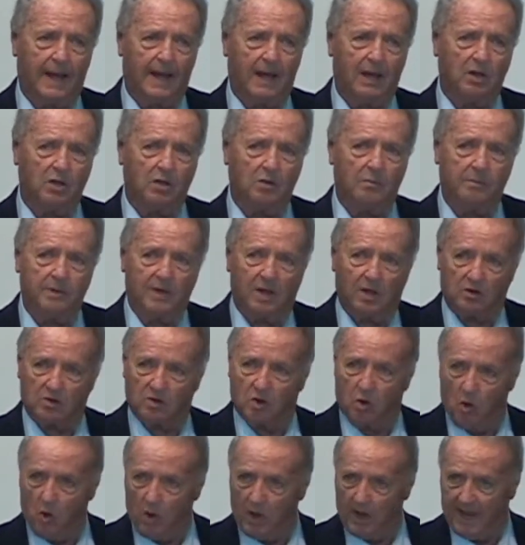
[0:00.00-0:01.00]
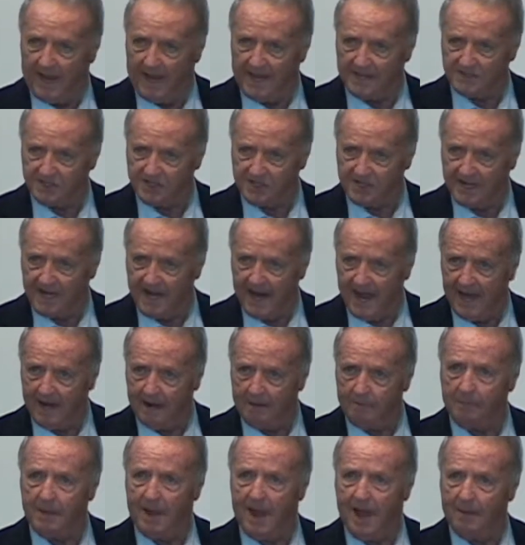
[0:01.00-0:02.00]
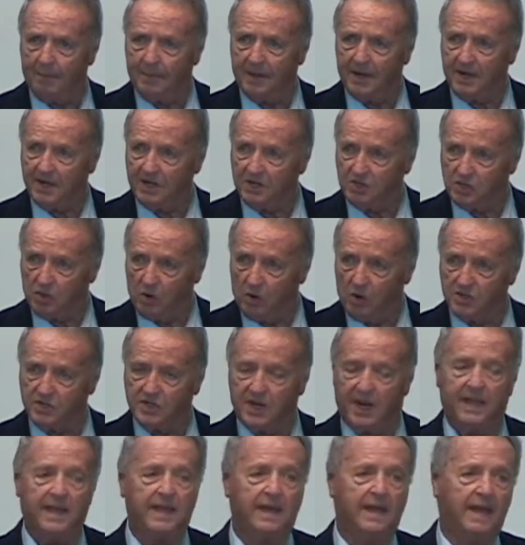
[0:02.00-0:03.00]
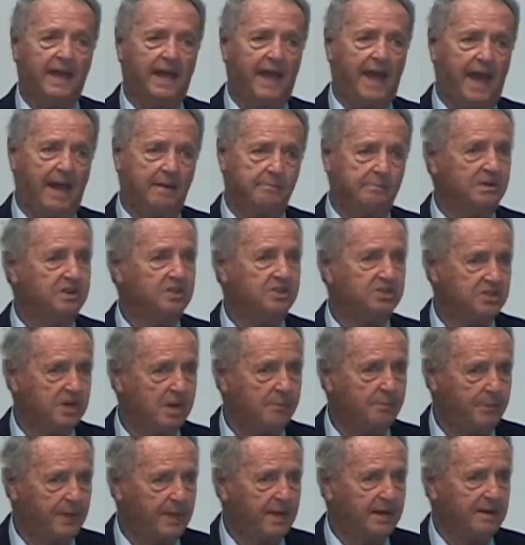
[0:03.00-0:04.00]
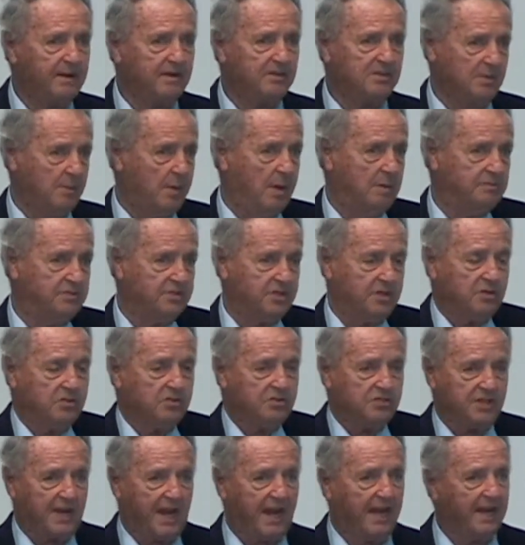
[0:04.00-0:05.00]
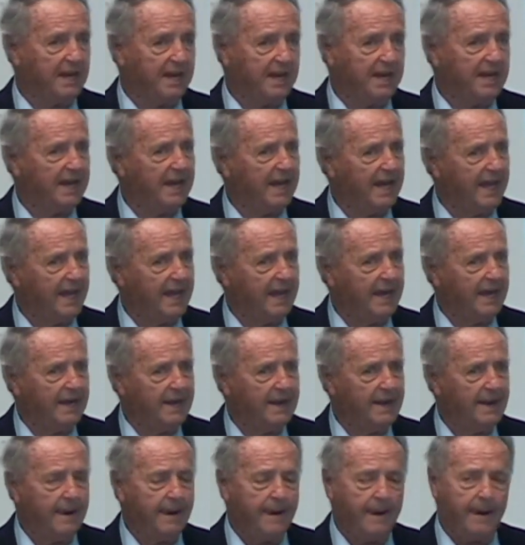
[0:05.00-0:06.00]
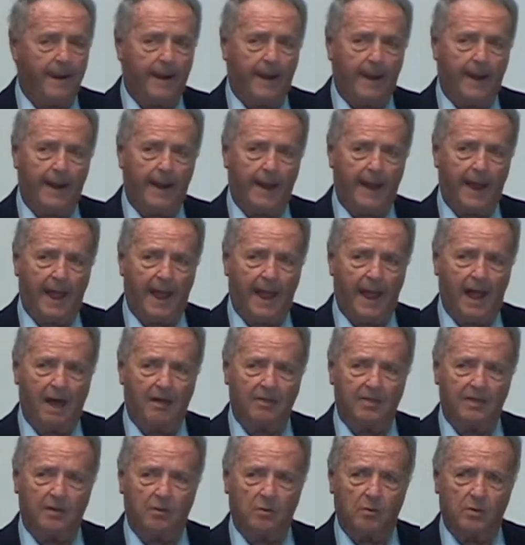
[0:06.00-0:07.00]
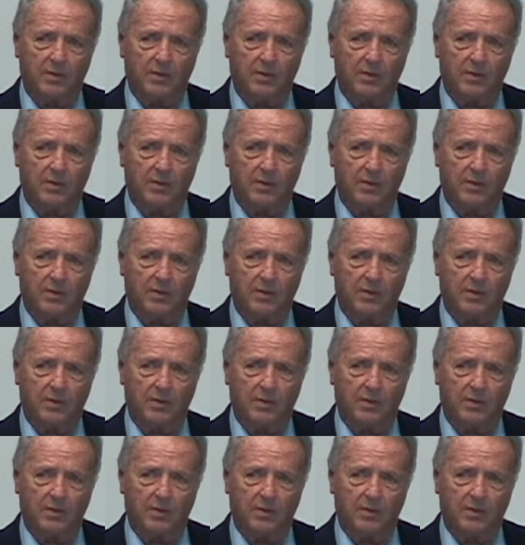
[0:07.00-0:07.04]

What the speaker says: who built courthouses in Alabama and in Georgia and Mississippi, and some of them still standing today. And how that